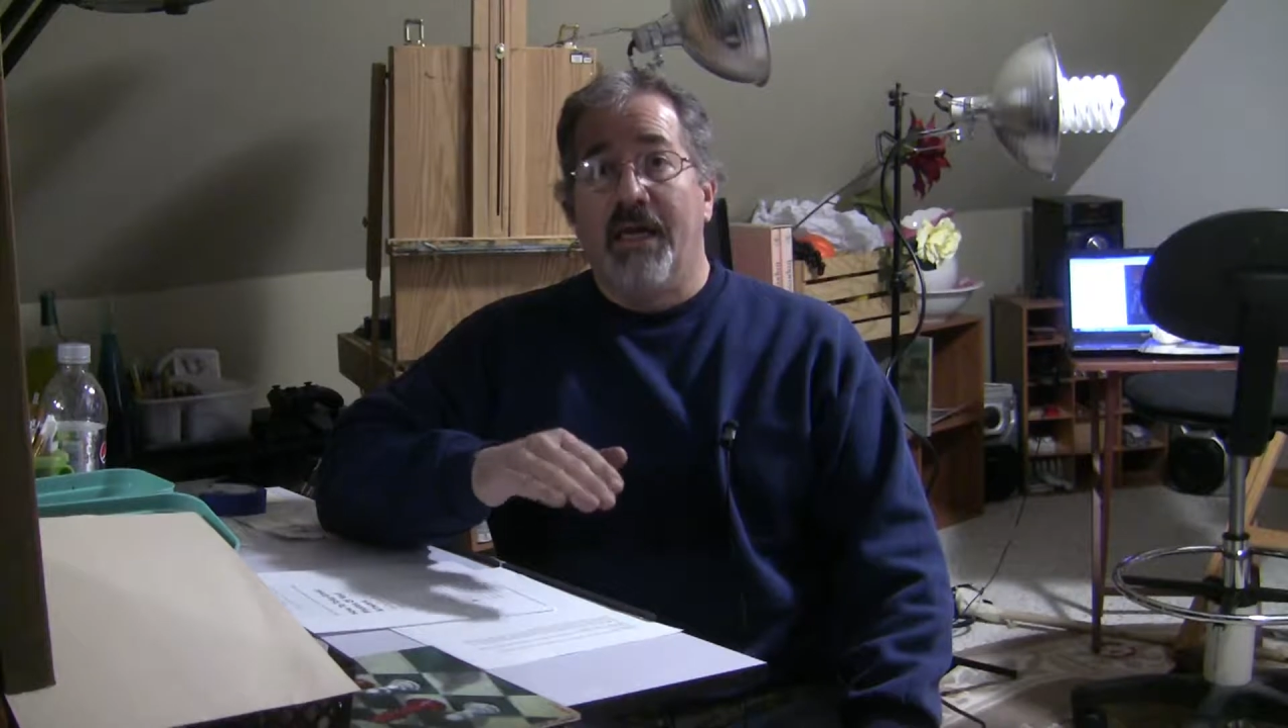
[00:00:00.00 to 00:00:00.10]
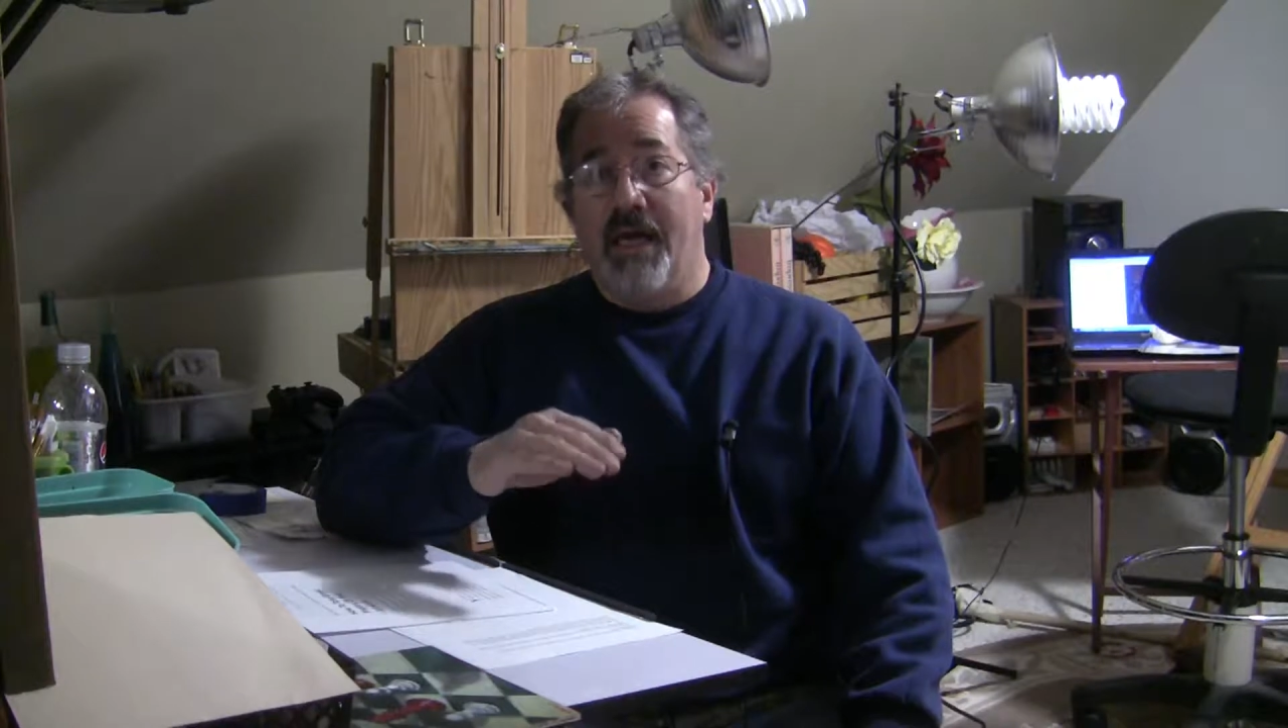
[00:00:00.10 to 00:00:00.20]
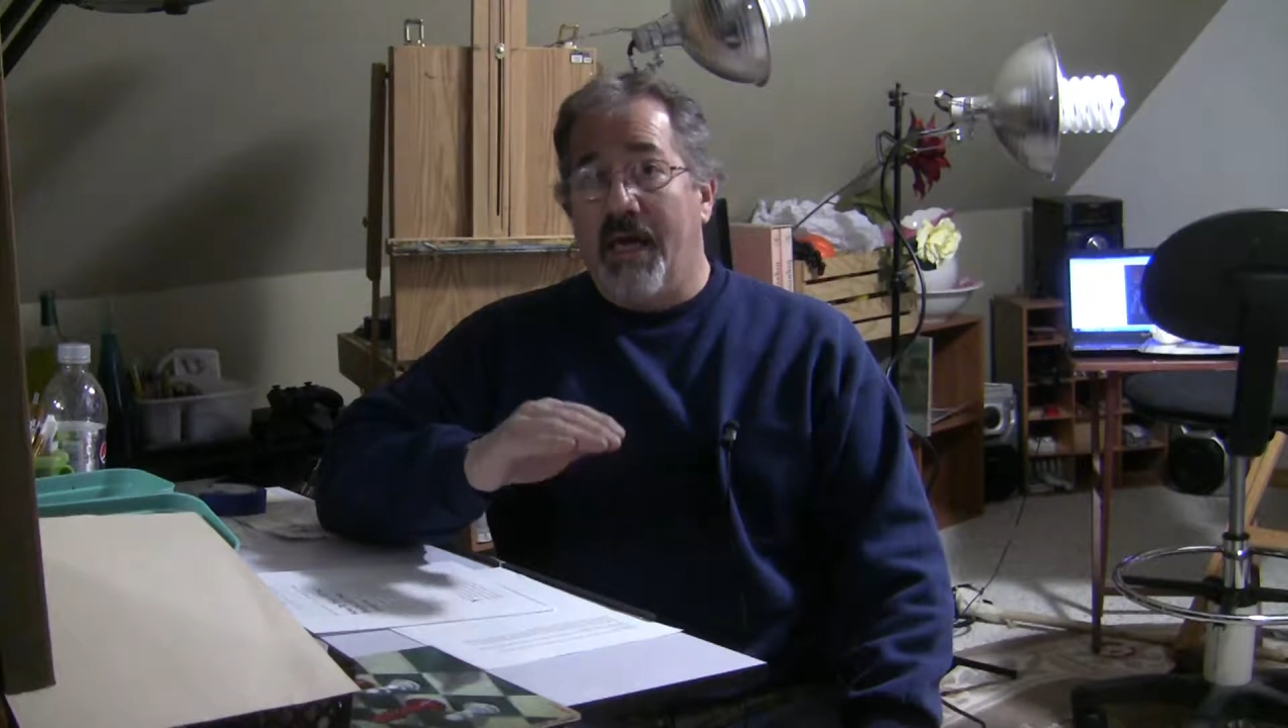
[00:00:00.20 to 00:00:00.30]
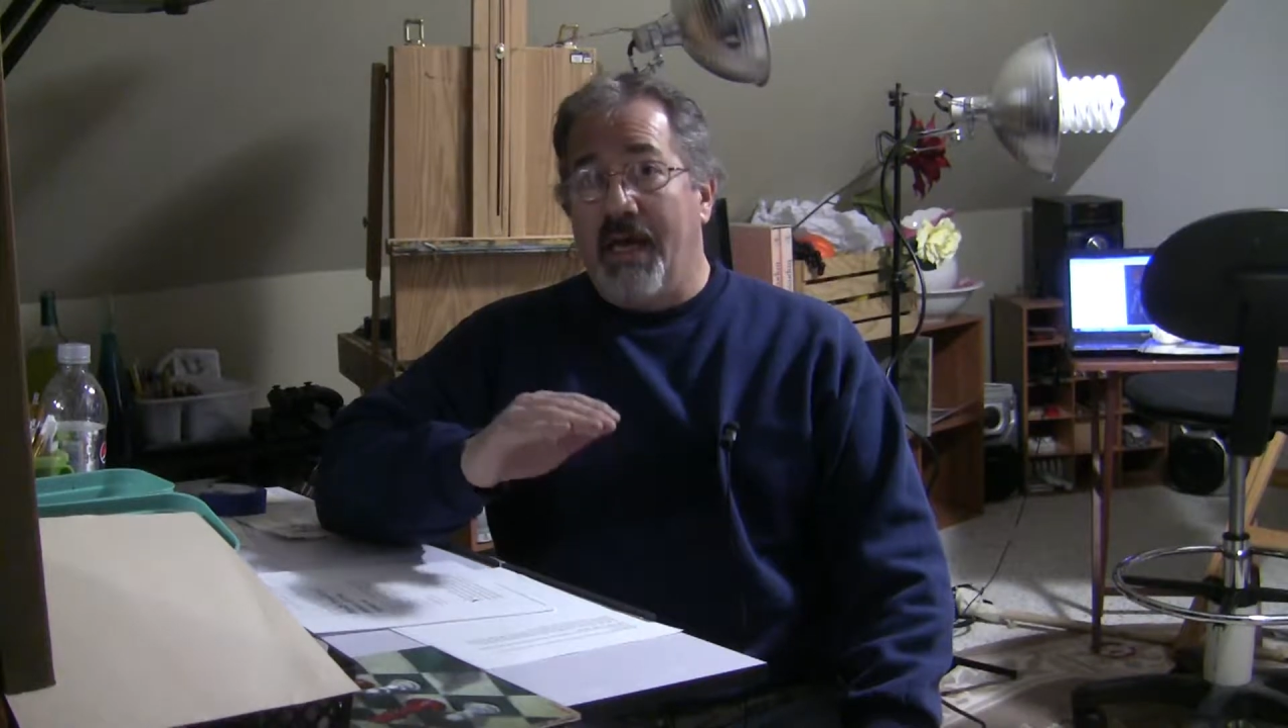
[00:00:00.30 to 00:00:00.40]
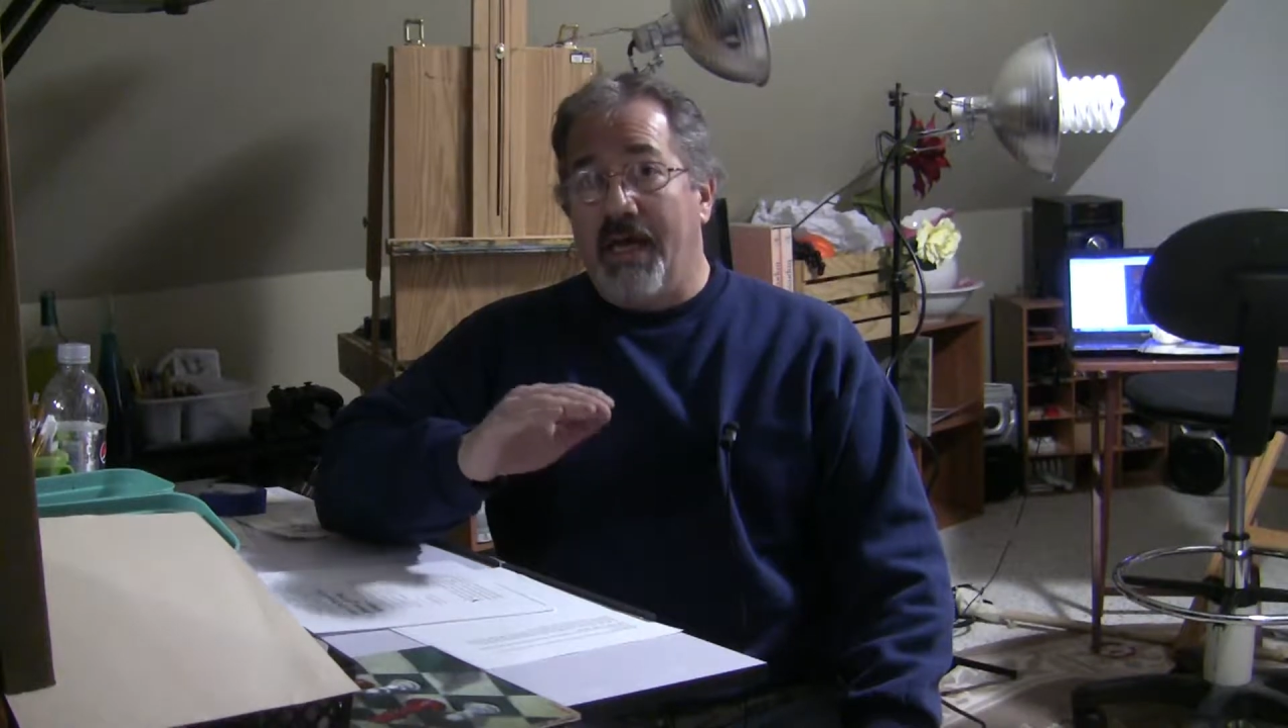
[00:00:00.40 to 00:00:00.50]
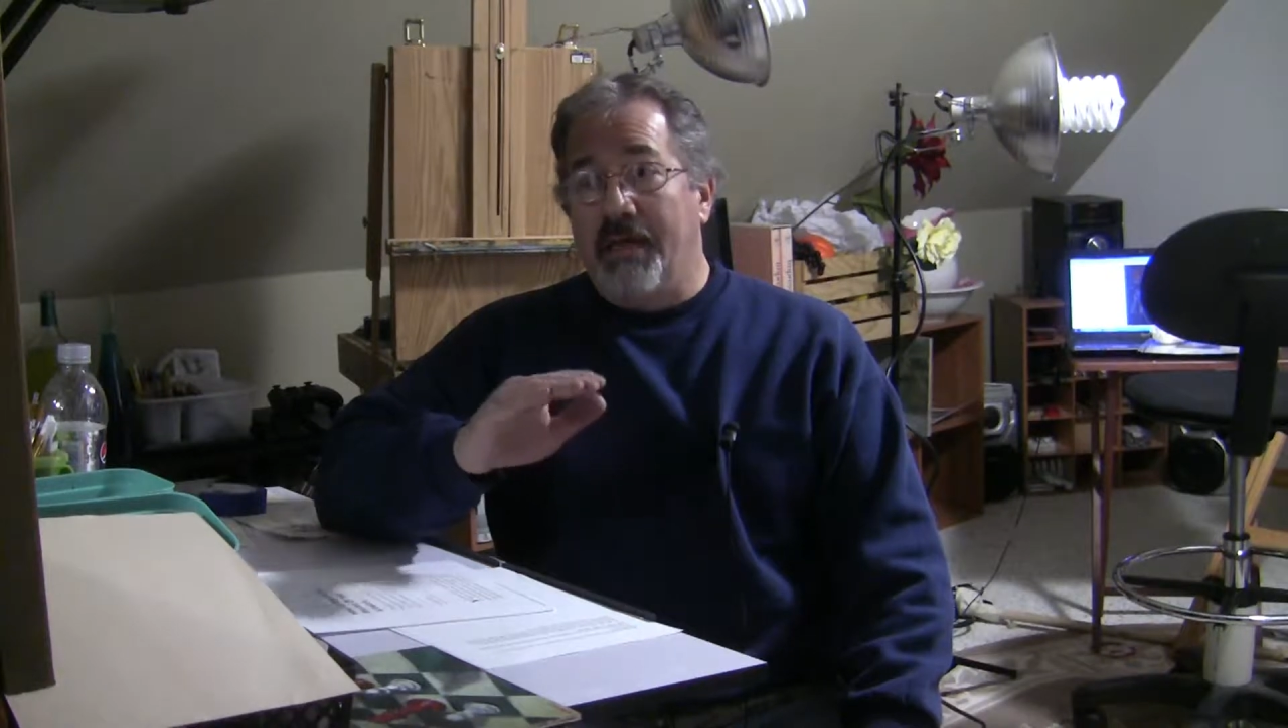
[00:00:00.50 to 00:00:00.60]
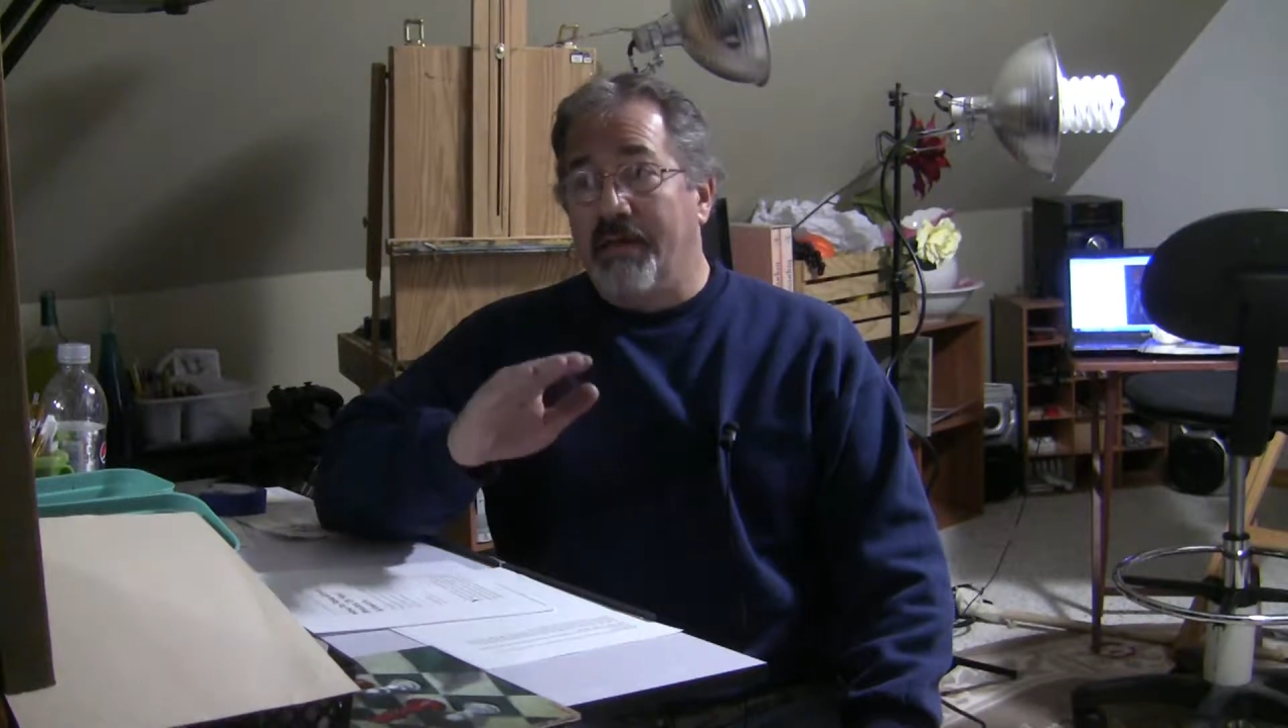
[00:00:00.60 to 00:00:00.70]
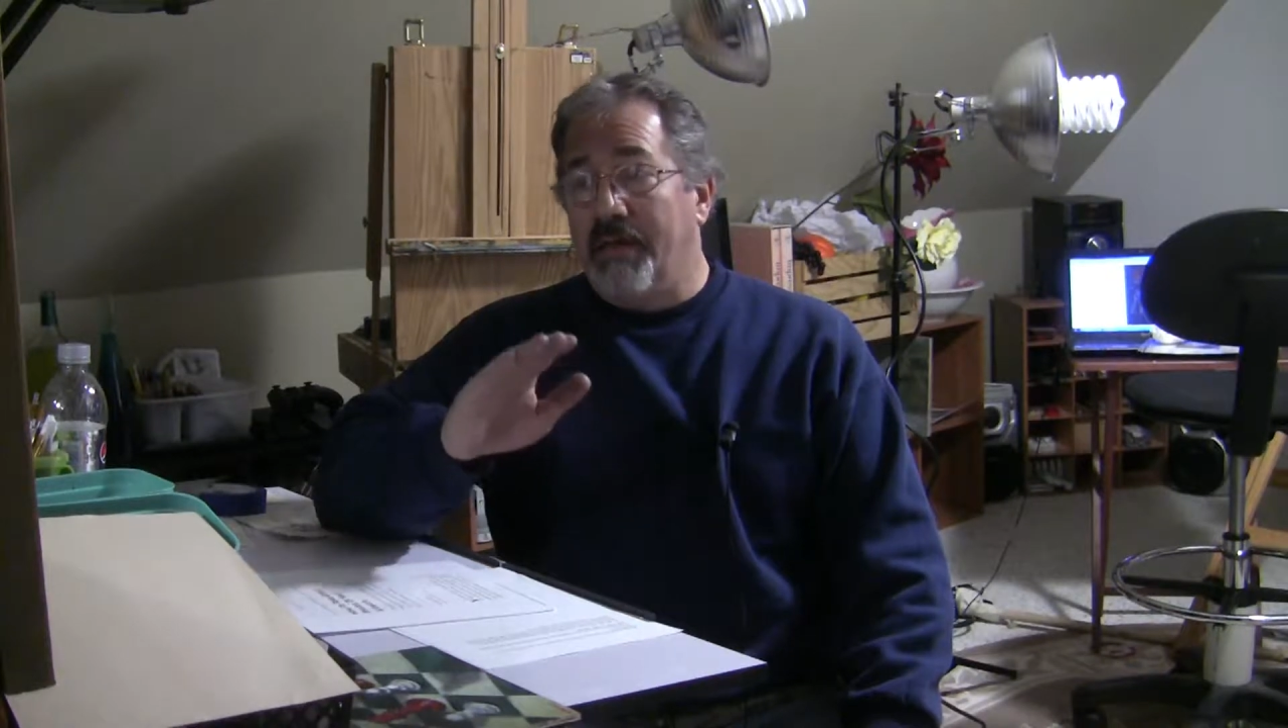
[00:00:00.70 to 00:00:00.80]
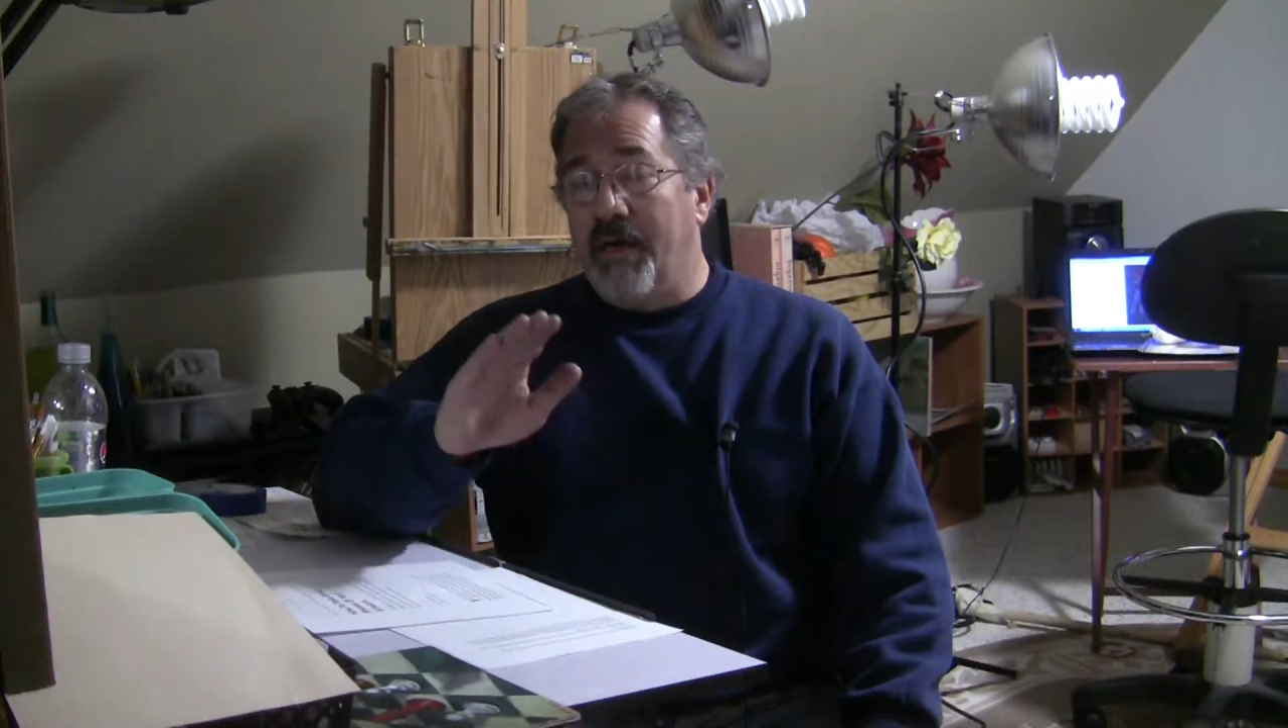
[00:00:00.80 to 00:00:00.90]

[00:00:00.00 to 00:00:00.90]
and